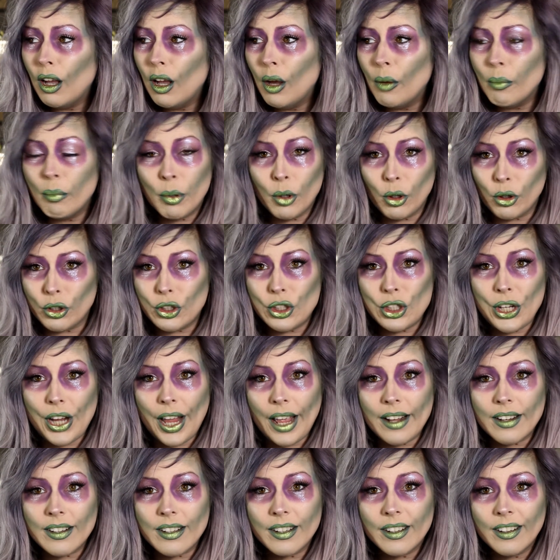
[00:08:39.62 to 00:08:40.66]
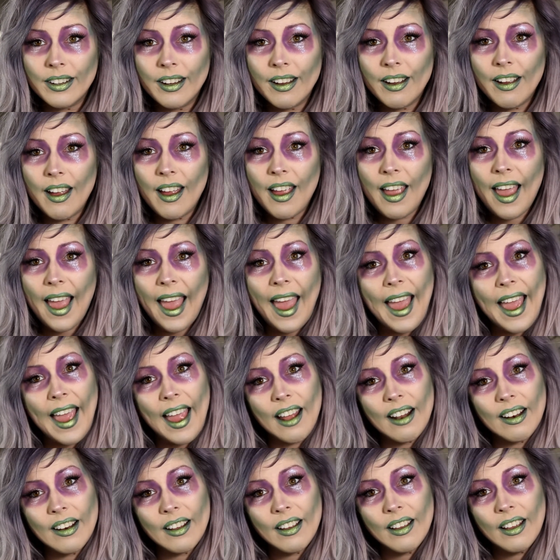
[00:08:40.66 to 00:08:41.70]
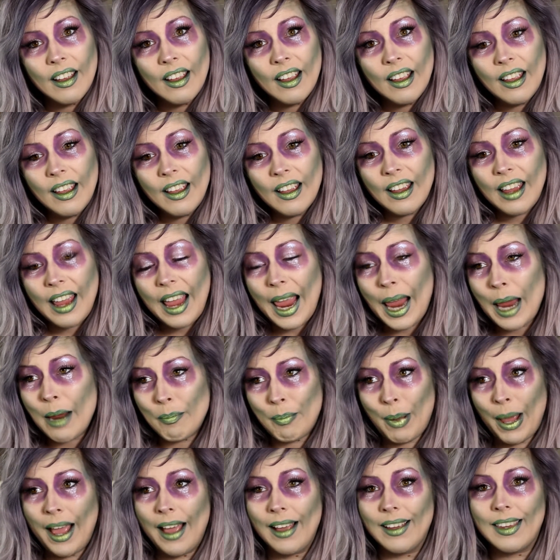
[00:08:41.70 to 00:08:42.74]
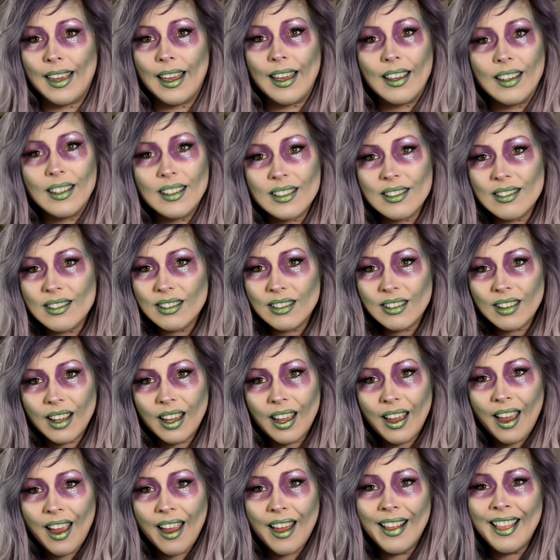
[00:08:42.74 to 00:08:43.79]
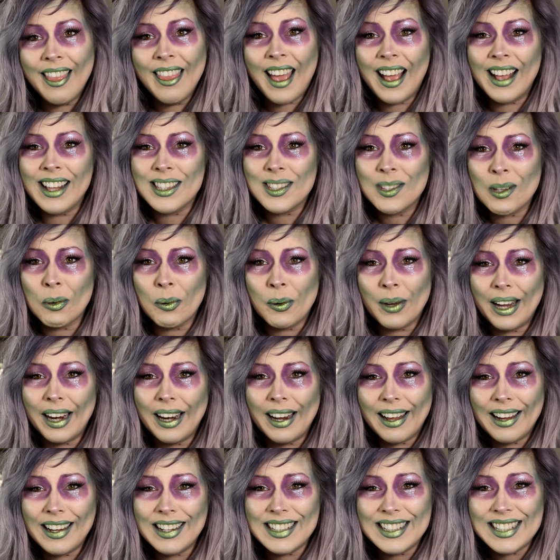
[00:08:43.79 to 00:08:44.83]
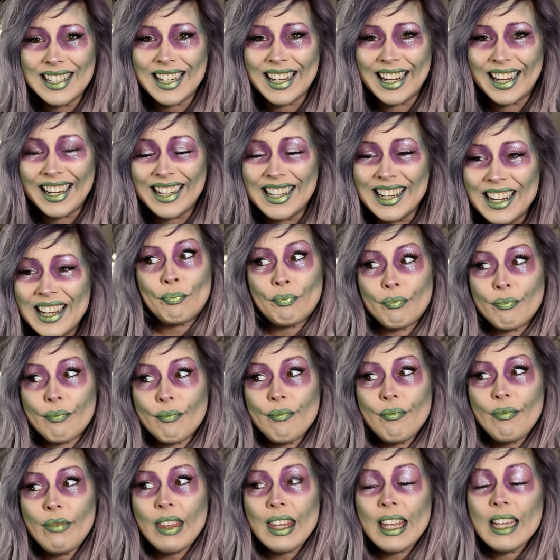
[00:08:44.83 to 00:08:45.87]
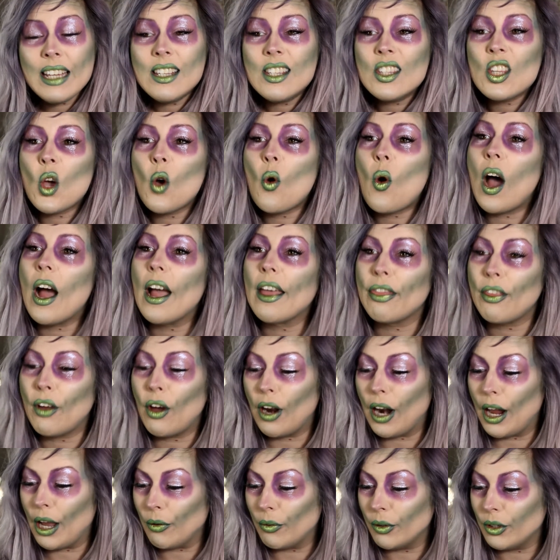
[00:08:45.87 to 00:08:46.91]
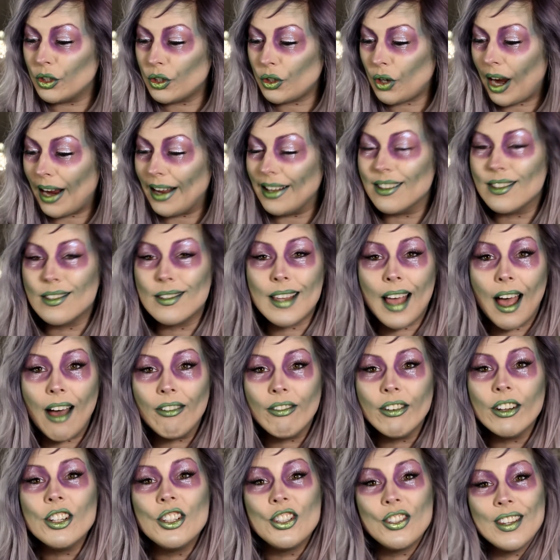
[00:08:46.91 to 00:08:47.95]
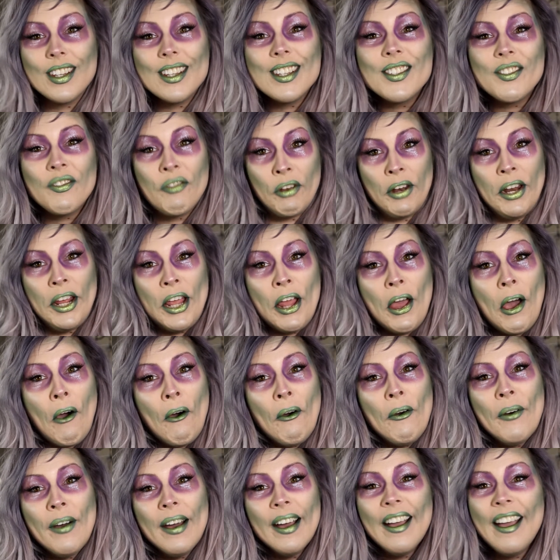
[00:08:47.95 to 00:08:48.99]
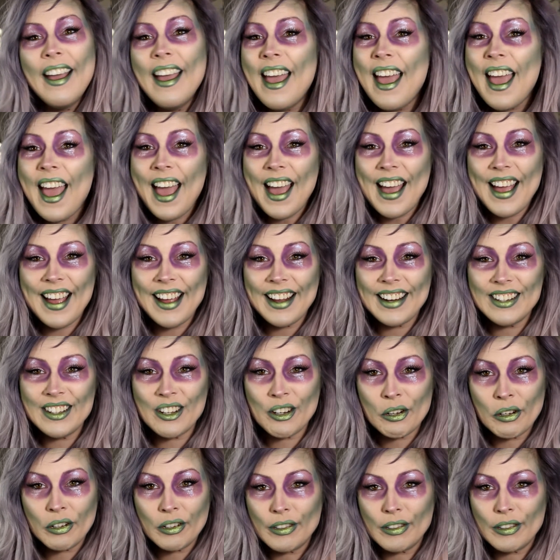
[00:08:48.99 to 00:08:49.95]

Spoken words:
bullshit, and ate pancakes. That's what I did. So I thought I would try and salvage this video and